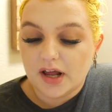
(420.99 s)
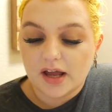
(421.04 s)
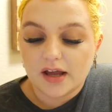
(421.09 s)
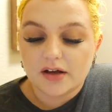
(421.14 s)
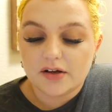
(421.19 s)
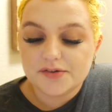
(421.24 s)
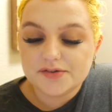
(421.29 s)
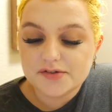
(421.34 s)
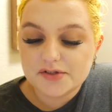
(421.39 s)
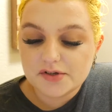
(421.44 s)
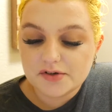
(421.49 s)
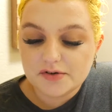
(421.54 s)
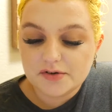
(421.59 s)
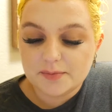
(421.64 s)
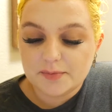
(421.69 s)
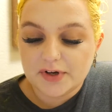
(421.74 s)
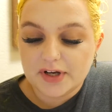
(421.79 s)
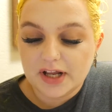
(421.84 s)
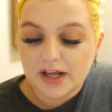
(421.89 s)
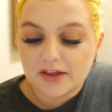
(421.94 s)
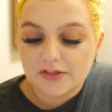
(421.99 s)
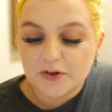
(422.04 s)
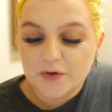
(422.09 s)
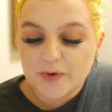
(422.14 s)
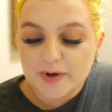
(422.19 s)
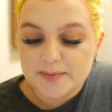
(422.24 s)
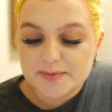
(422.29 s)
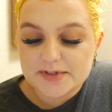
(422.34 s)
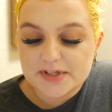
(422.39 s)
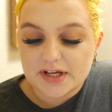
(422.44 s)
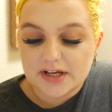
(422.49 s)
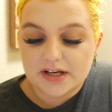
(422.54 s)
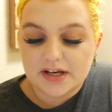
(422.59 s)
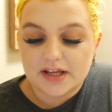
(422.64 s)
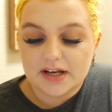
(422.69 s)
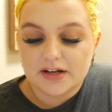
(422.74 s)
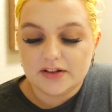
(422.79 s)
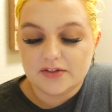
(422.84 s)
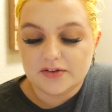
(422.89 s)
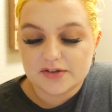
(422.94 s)
I also am reading on their website
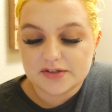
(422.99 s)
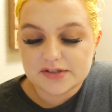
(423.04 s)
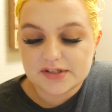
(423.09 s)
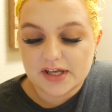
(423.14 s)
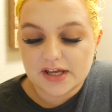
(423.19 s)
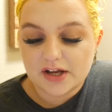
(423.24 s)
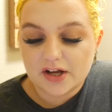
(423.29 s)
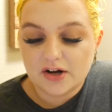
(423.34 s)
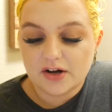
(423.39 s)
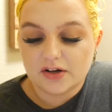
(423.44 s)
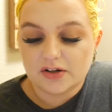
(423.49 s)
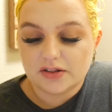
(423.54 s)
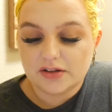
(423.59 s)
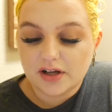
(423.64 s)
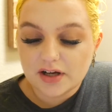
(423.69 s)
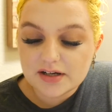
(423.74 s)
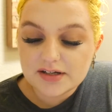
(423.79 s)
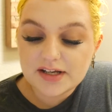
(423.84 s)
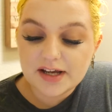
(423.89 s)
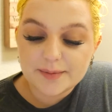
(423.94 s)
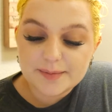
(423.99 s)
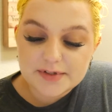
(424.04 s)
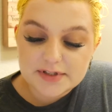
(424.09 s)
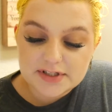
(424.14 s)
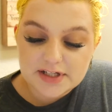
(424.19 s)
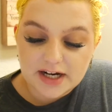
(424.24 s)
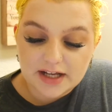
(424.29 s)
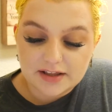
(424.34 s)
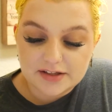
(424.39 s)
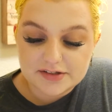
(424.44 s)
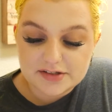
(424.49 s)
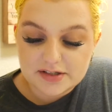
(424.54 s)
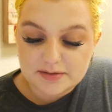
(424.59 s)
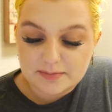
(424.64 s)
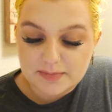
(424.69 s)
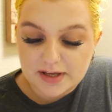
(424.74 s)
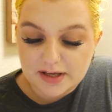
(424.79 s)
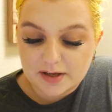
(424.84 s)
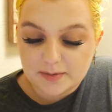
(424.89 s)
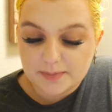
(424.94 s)
and it looks like her longtime stylist and
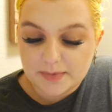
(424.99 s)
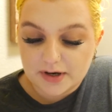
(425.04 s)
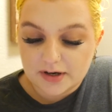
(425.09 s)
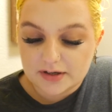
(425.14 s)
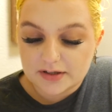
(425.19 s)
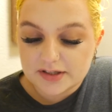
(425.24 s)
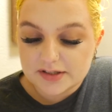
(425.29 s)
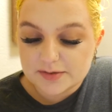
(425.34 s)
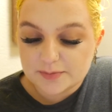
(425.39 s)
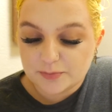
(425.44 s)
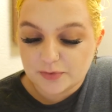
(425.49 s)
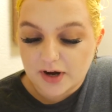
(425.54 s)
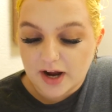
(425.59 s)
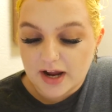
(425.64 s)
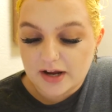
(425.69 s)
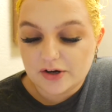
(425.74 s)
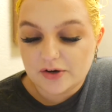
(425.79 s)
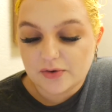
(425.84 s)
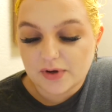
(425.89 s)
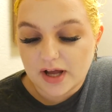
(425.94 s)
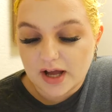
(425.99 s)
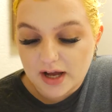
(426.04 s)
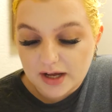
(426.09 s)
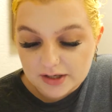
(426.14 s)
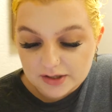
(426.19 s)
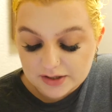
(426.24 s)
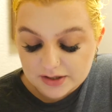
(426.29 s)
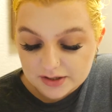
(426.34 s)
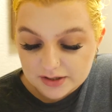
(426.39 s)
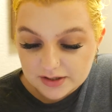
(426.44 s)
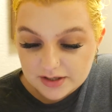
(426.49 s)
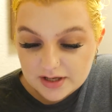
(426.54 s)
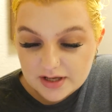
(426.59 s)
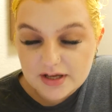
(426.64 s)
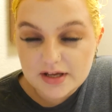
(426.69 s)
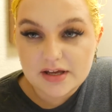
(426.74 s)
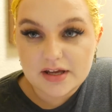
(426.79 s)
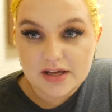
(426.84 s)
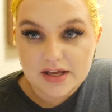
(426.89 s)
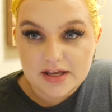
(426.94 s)
makeup artist Brian O'Connor
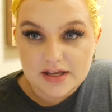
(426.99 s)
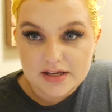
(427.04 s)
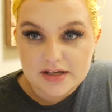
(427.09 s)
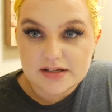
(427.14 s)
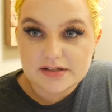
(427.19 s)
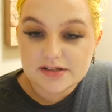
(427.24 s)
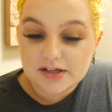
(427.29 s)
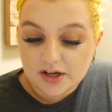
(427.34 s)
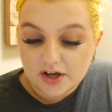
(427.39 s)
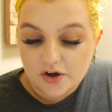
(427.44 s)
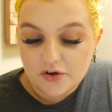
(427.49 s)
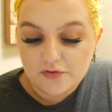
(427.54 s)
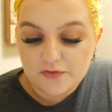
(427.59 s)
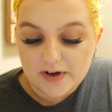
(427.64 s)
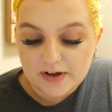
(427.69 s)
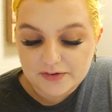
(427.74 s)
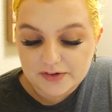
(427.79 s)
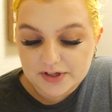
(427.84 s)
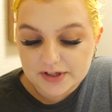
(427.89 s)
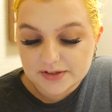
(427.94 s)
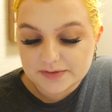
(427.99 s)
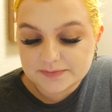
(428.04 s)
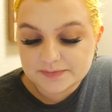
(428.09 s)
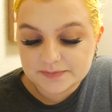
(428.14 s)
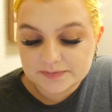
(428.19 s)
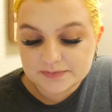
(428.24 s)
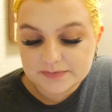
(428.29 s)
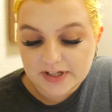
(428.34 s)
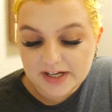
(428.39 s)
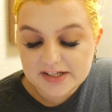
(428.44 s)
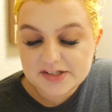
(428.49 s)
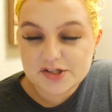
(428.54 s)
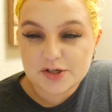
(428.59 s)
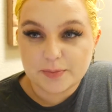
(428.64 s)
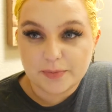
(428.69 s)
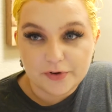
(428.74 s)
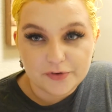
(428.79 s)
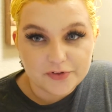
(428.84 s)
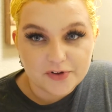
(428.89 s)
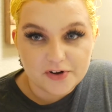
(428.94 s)
is a co-founder. I guess they're
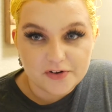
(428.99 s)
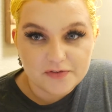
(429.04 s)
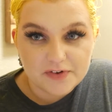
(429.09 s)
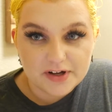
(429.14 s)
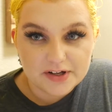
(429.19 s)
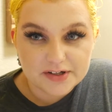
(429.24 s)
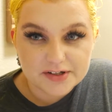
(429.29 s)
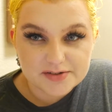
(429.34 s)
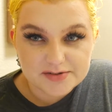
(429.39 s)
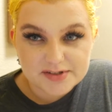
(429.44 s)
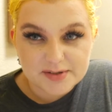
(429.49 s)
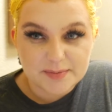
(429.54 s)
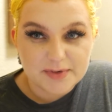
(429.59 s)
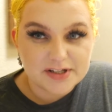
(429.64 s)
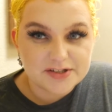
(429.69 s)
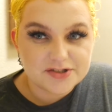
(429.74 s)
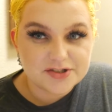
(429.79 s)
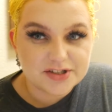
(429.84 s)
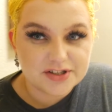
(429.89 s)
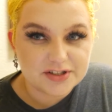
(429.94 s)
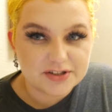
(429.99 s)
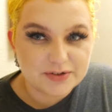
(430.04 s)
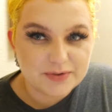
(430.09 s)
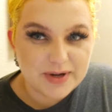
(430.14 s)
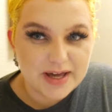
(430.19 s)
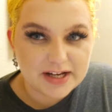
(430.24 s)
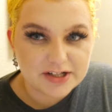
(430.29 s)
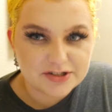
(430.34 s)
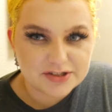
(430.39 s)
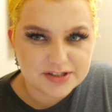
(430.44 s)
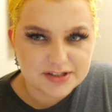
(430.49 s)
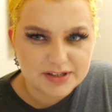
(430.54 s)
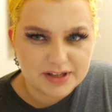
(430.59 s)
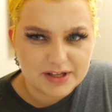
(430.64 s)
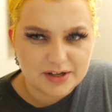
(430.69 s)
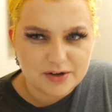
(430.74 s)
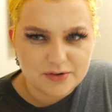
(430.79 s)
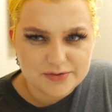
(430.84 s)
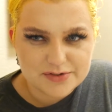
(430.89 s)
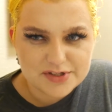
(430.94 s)
both co-founders. I'm not sure who actually
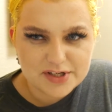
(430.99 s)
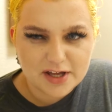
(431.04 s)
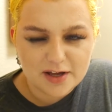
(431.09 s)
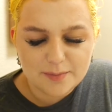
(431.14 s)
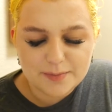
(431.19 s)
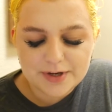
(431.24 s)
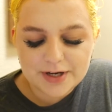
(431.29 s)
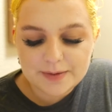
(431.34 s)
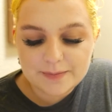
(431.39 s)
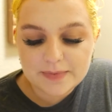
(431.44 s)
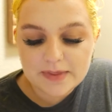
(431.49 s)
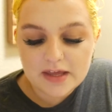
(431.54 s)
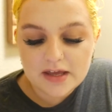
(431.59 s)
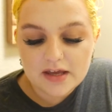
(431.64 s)
owns the company.